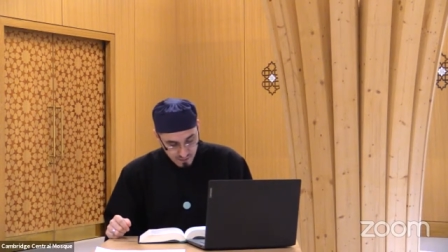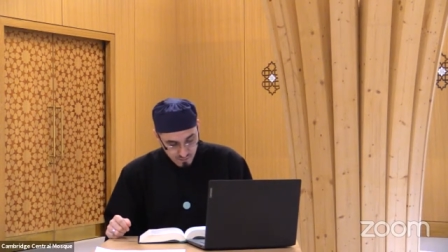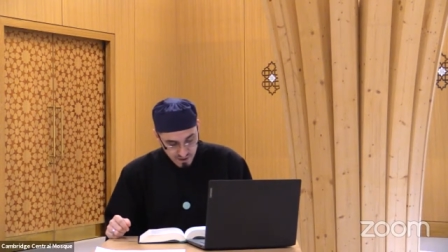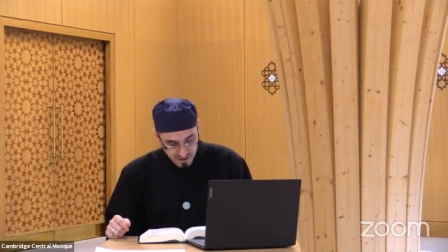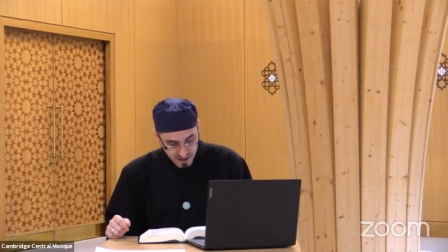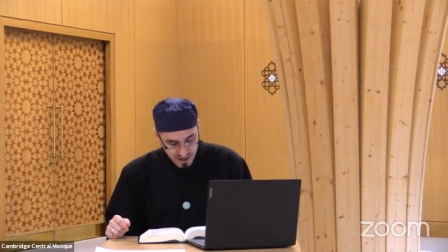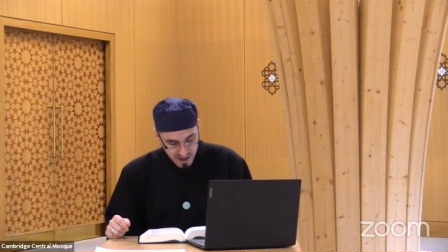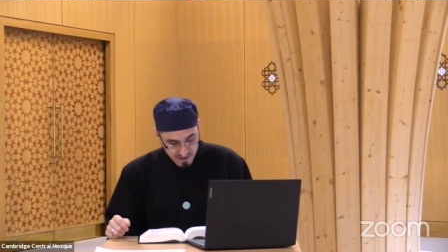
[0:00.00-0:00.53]

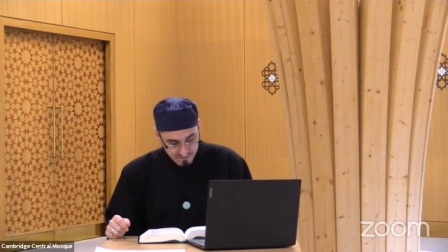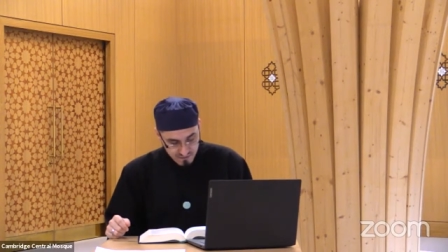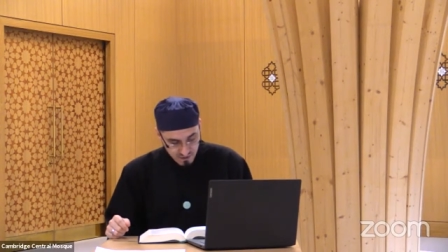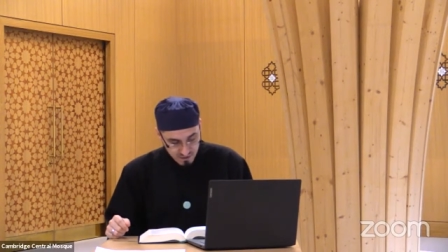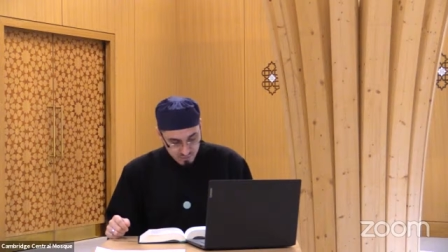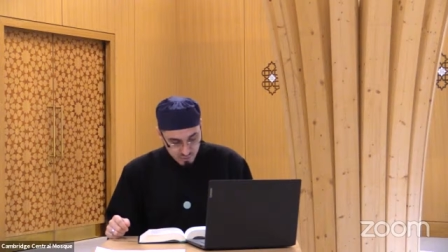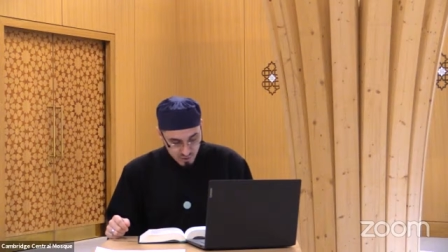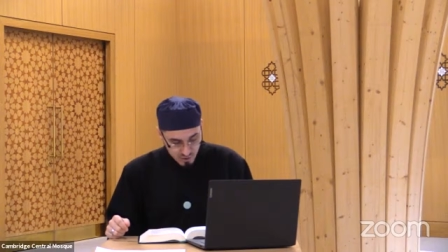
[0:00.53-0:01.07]
When they have
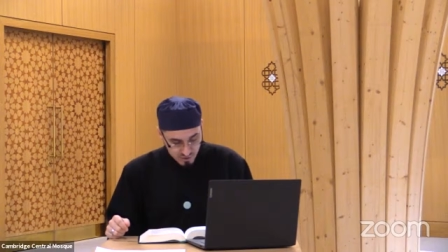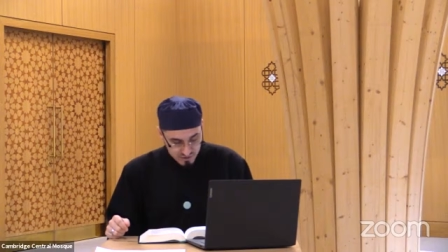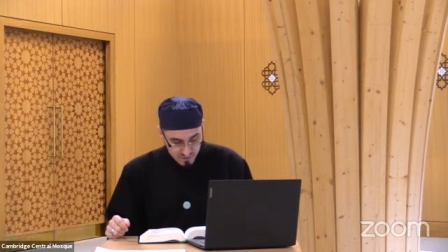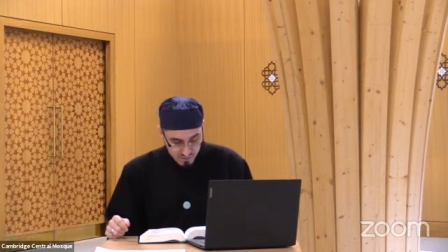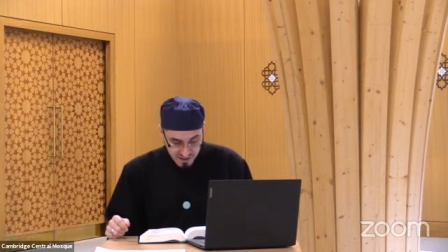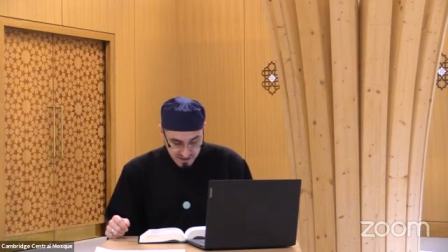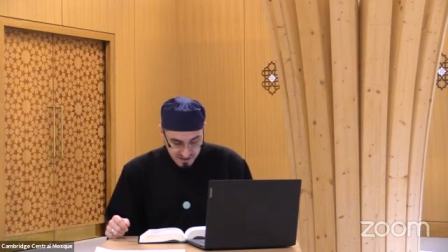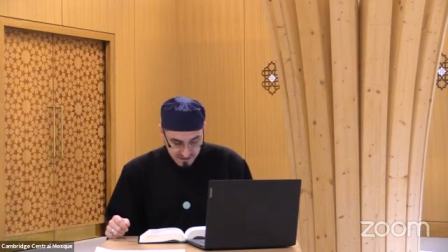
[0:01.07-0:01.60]
not brought
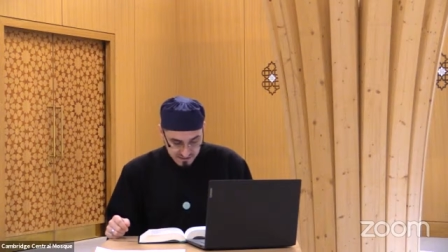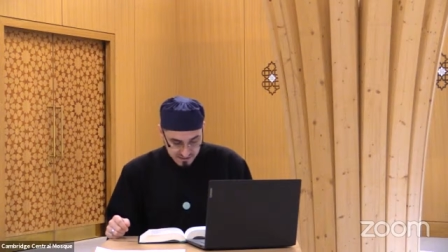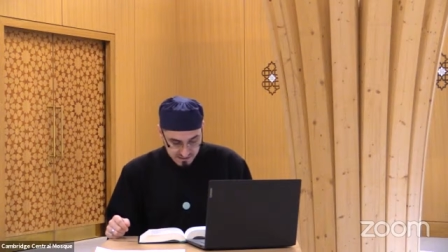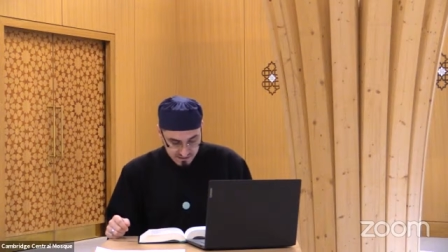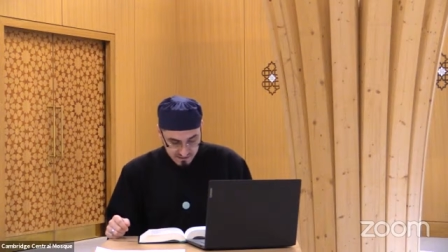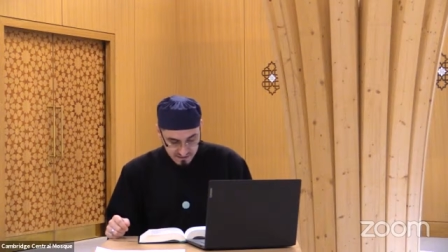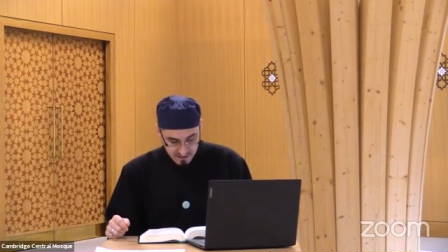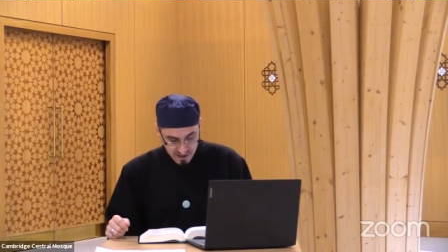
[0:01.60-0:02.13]
the
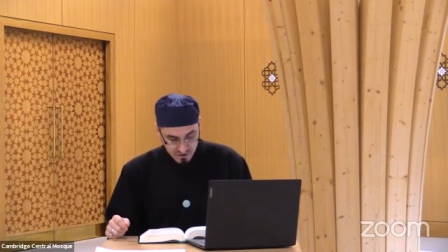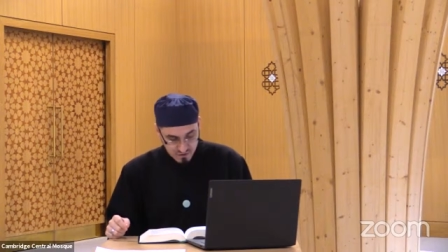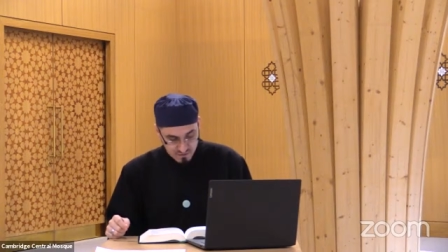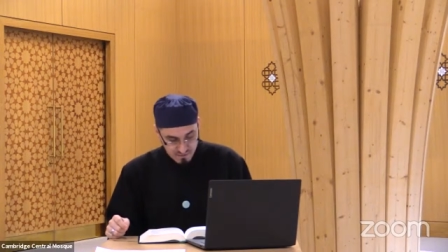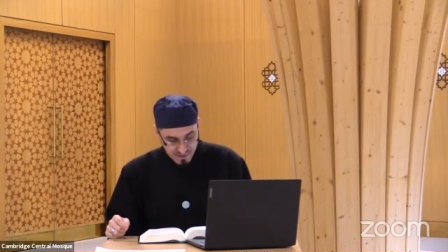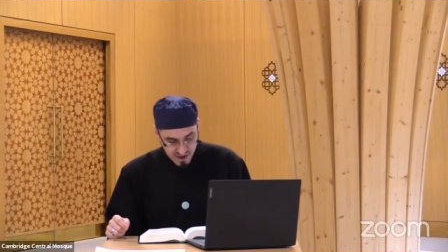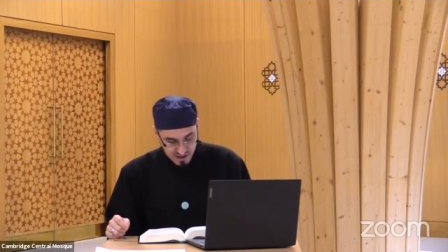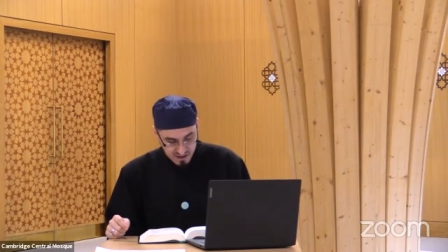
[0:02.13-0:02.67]
witnesses, such
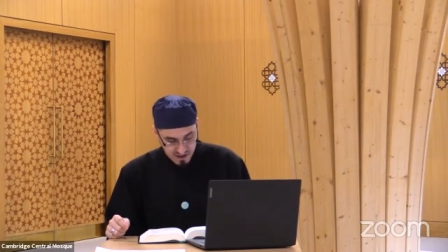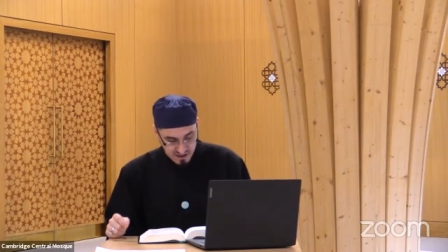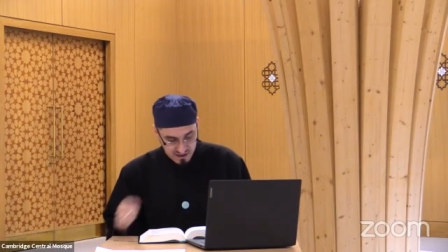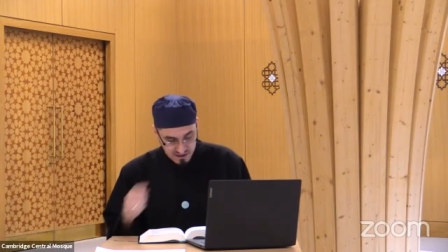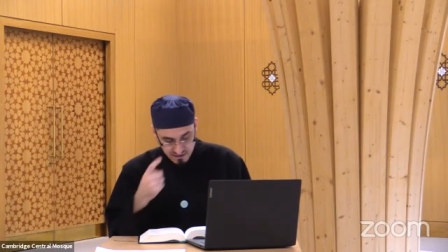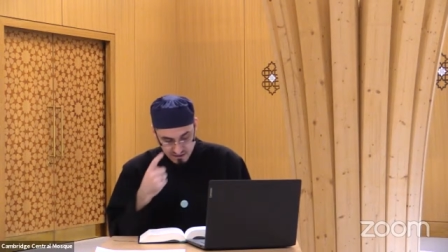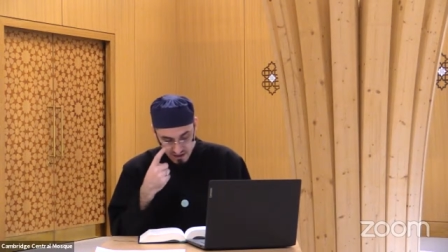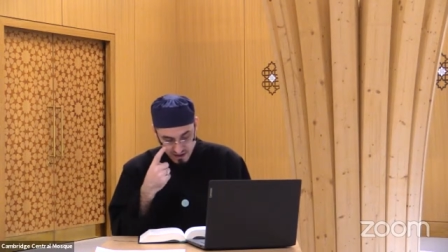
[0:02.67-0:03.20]
men
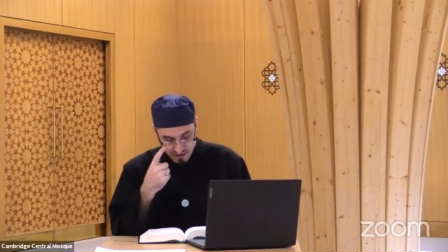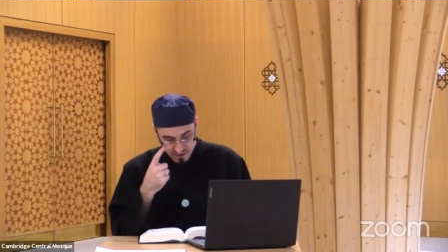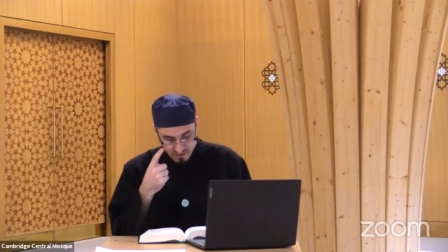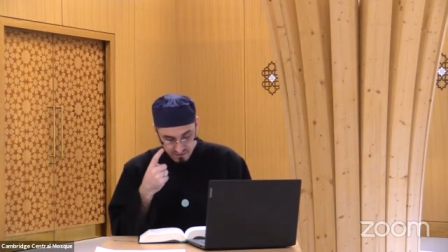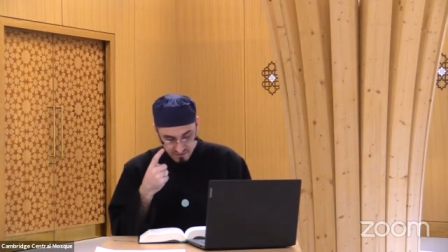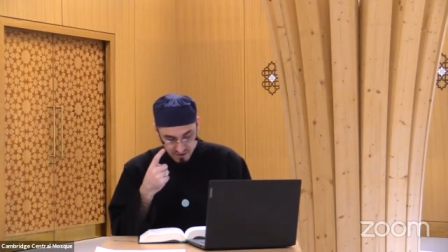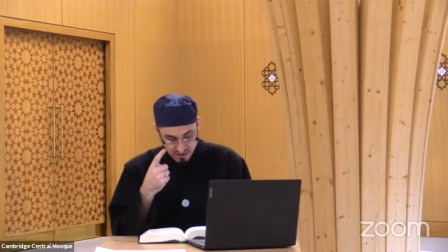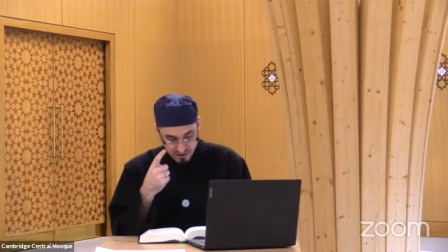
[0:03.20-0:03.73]
in the sight
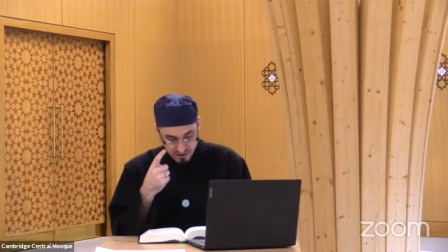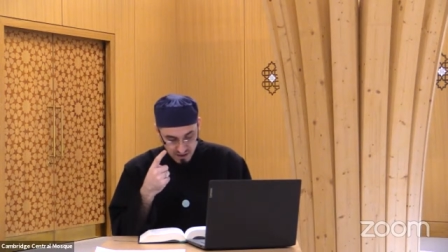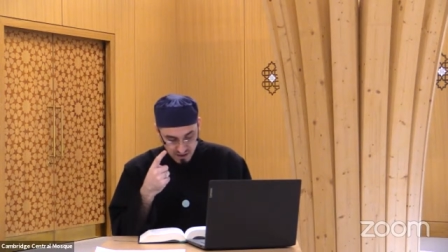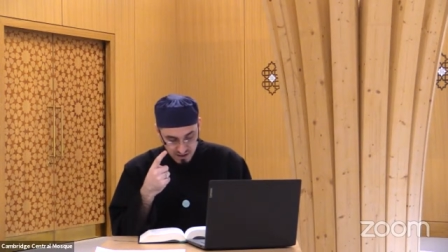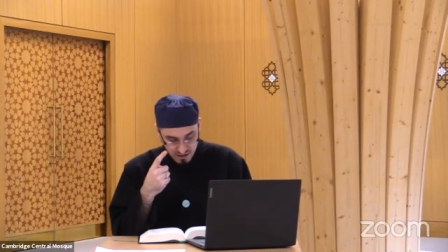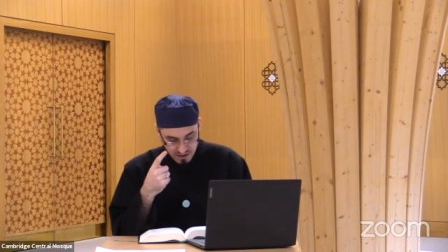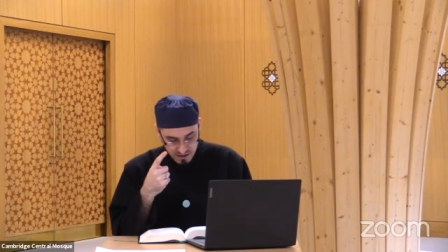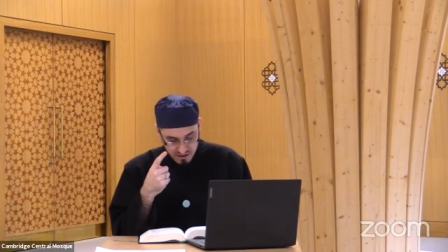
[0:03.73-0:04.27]
of Allah